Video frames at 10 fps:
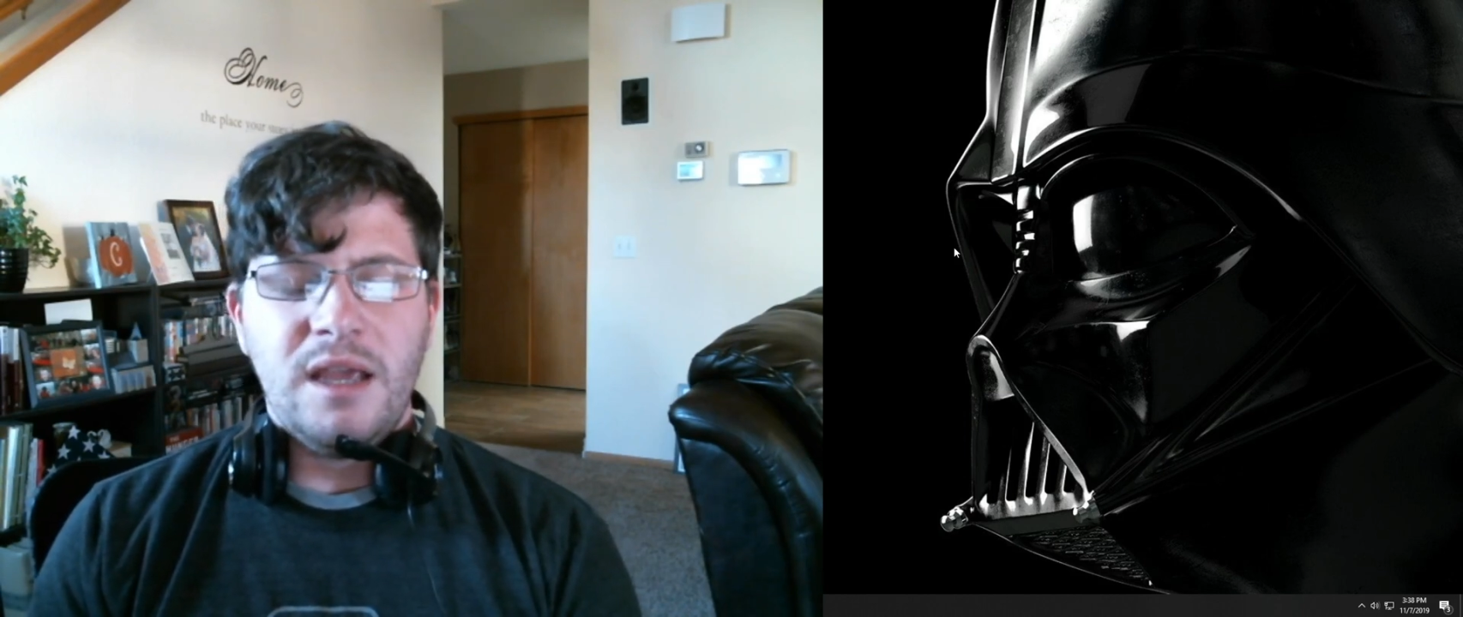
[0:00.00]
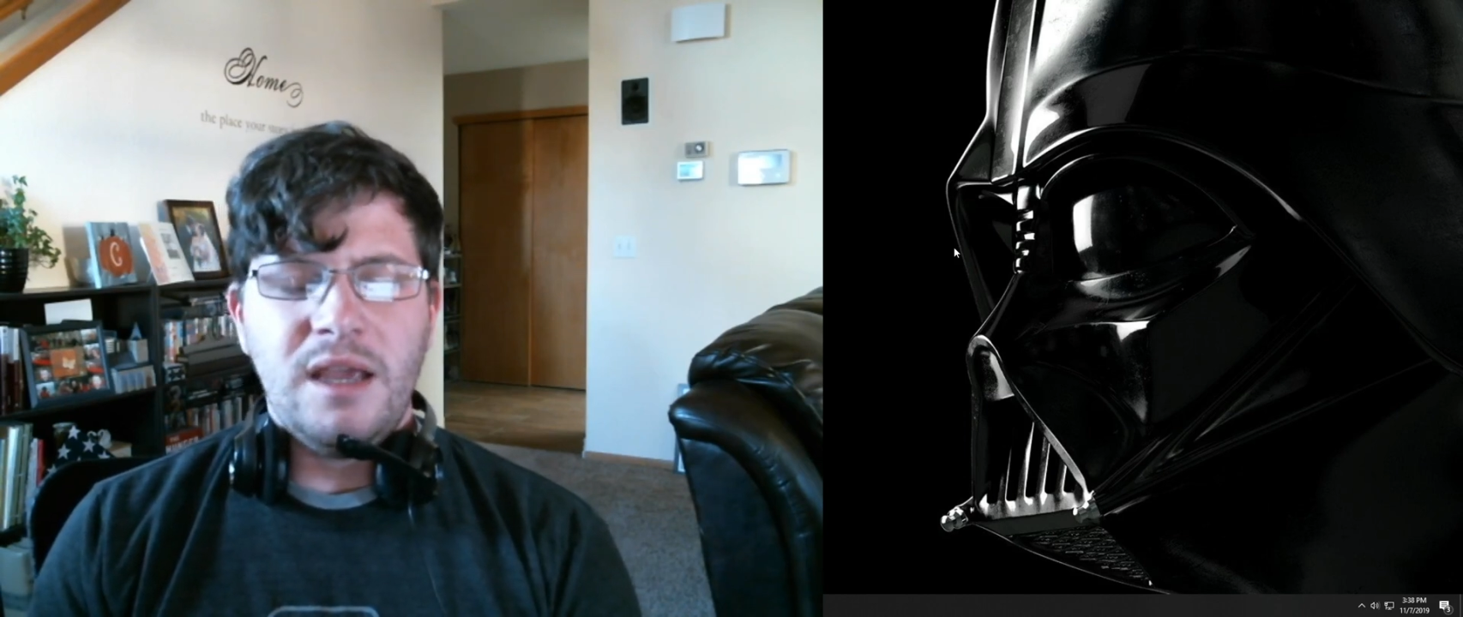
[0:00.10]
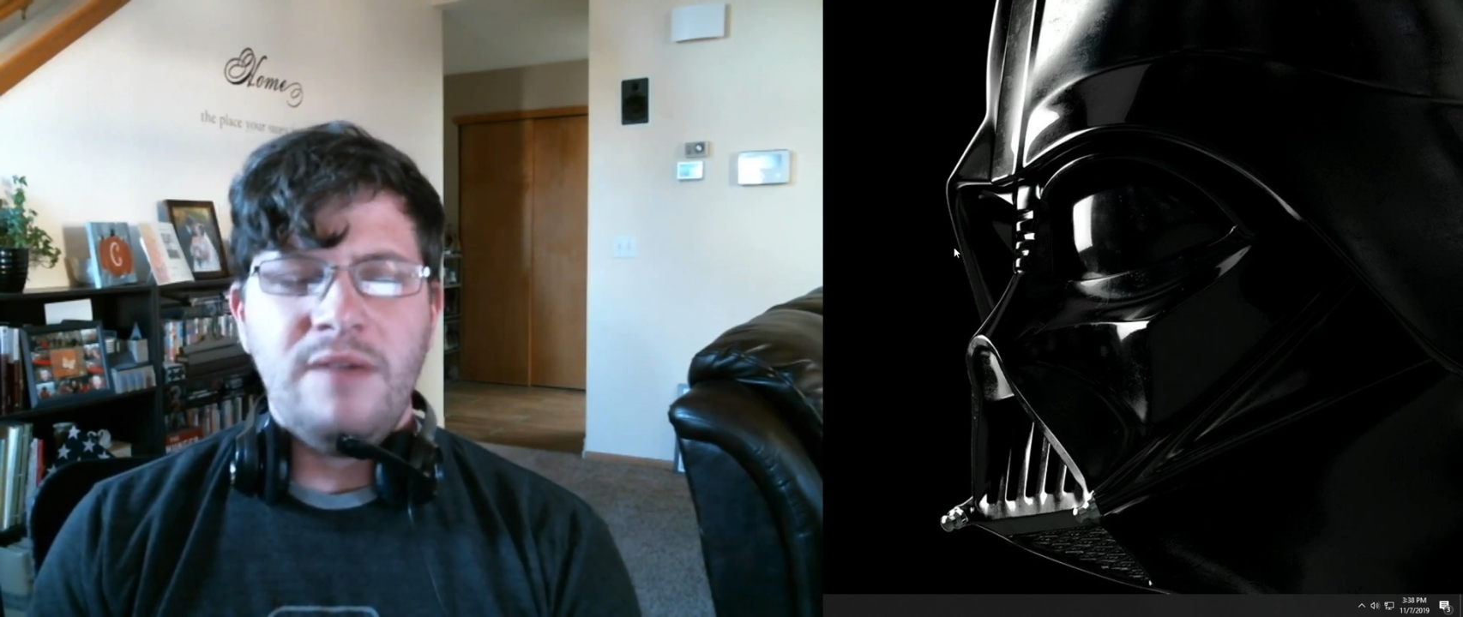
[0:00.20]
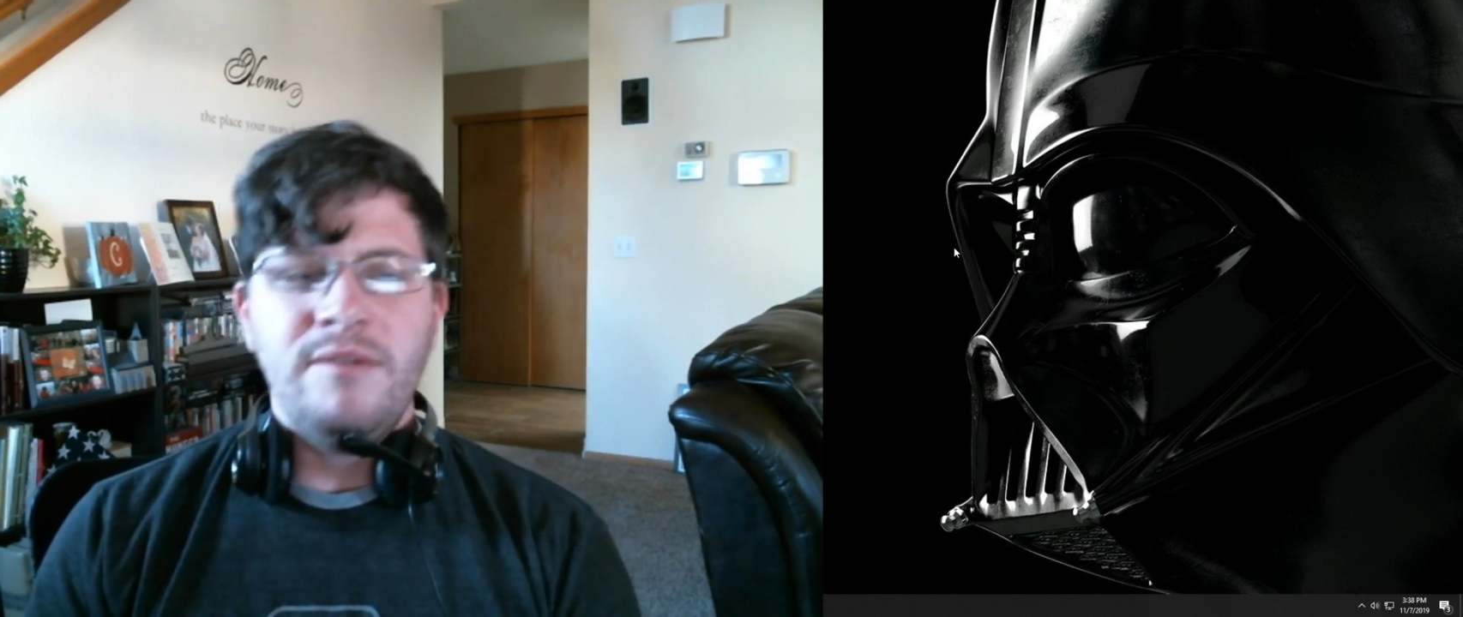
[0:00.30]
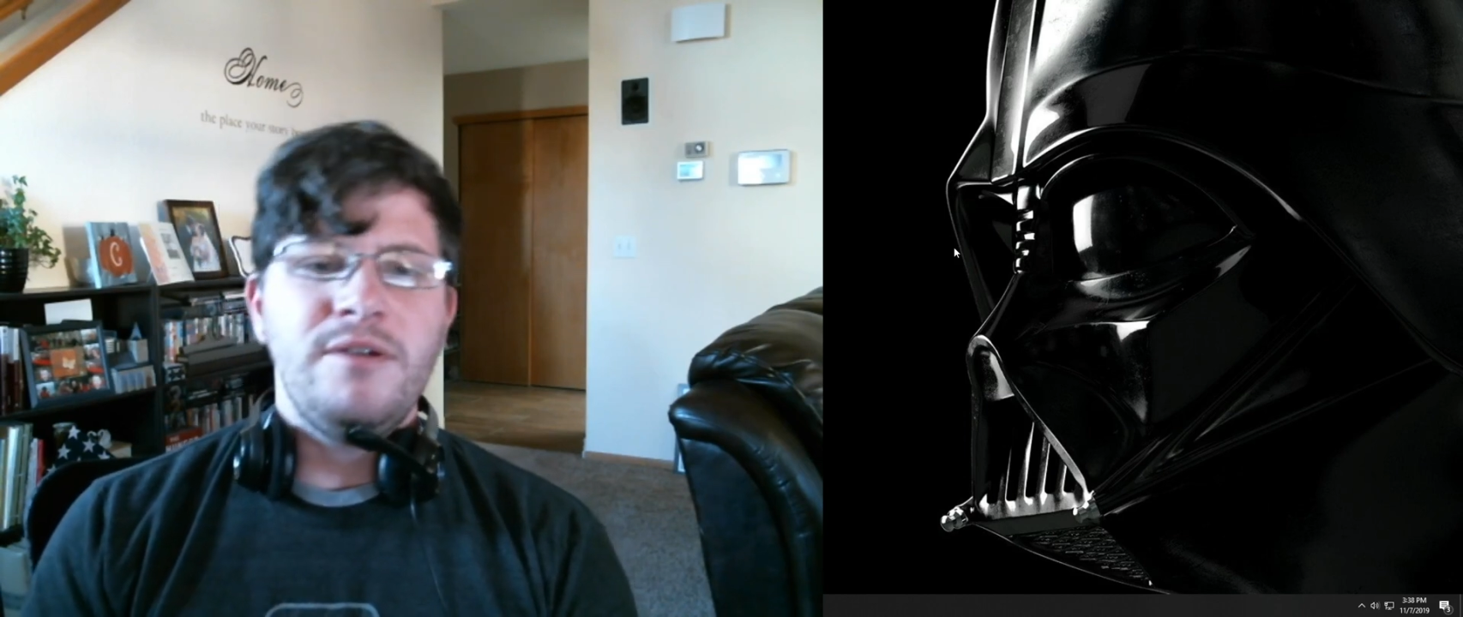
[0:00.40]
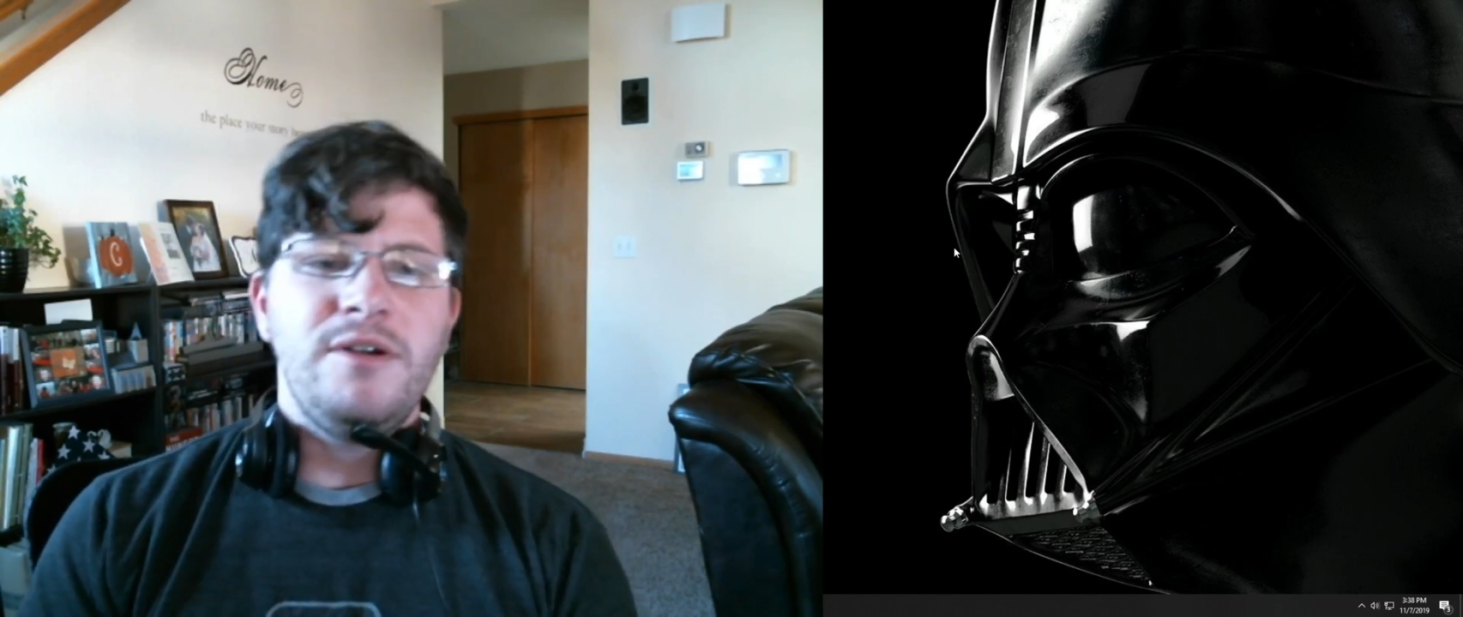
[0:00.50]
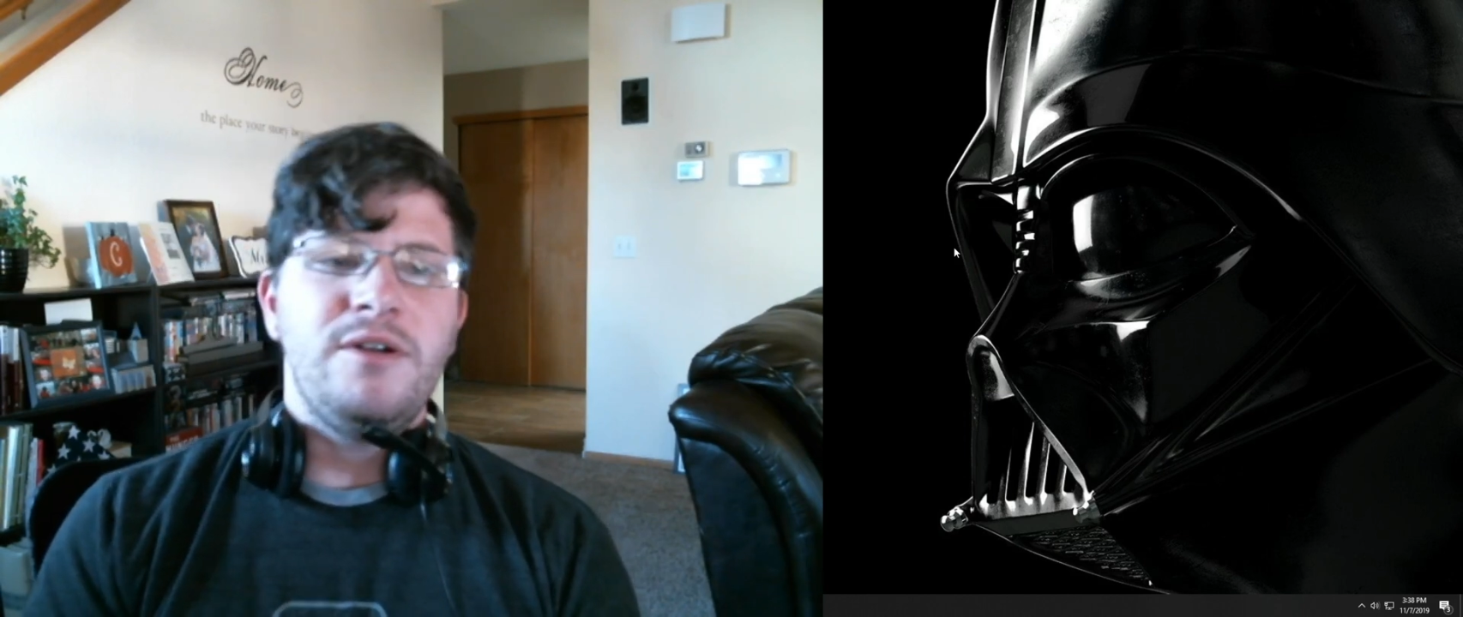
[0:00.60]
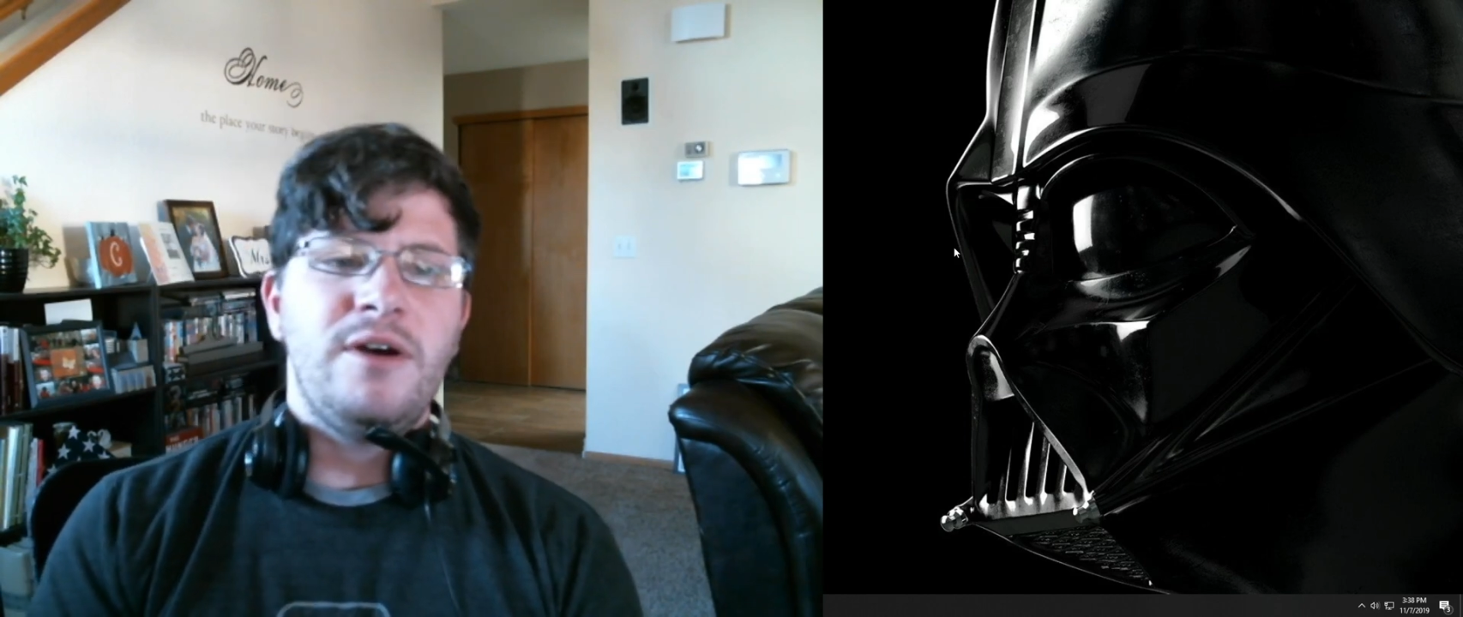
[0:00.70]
even though you know